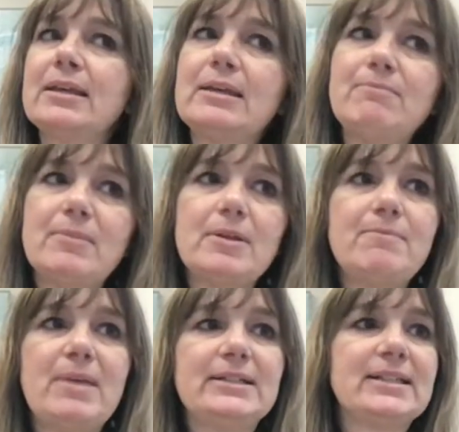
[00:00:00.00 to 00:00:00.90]
it
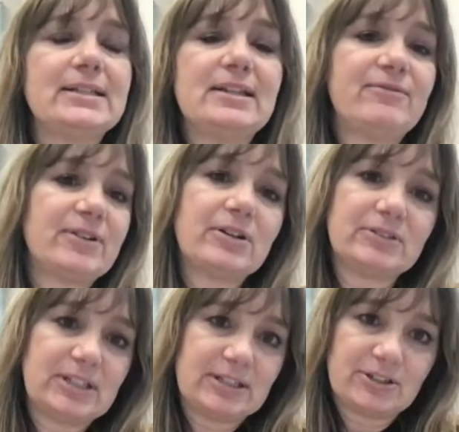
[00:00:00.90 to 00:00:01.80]
makes it
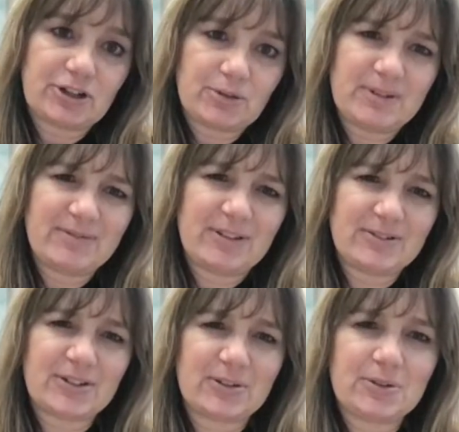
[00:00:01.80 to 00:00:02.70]
difficult to determine if
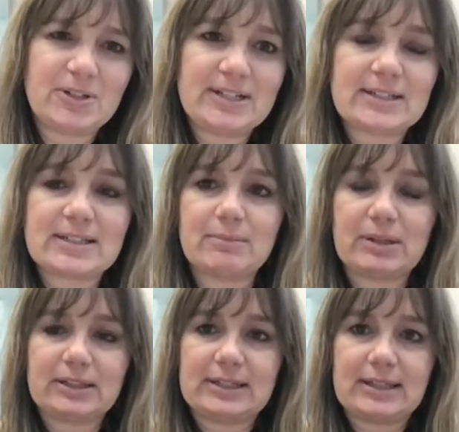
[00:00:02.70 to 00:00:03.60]
there's a learning
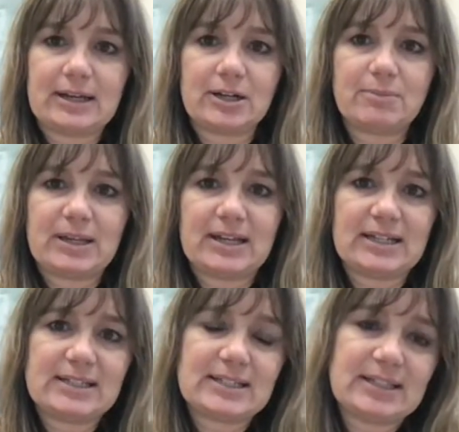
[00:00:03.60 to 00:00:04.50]
disability there
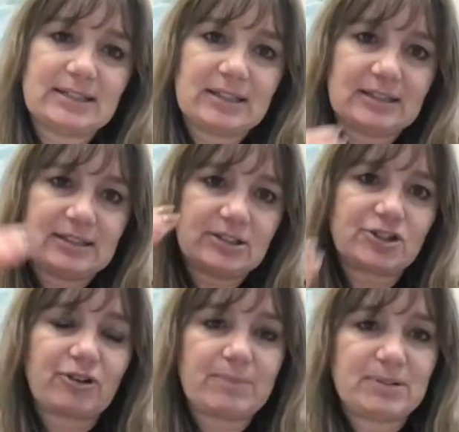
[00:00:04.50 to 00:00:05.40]
because the
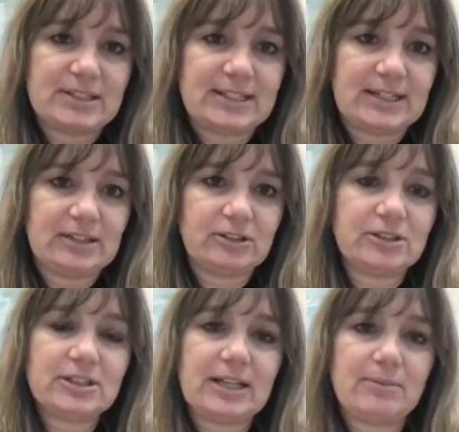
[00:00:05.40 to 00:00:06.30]
discrepancy in
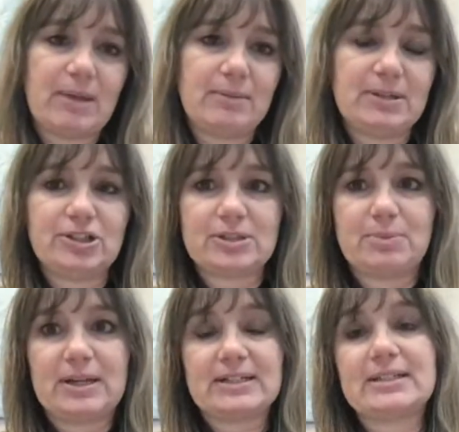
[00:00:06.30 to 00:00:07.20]
learning may be just
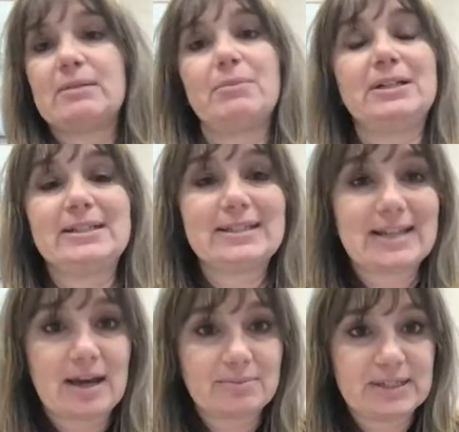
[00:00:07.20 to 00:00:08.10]
because somebody is
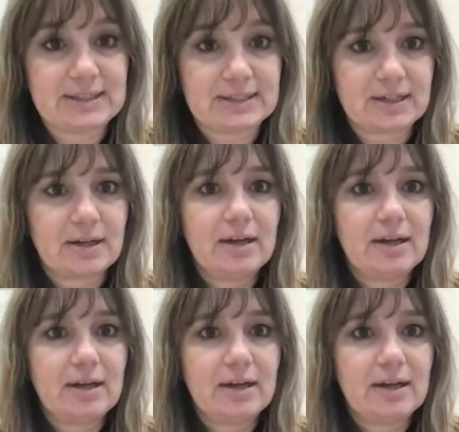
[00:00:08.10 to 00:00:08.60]
absent,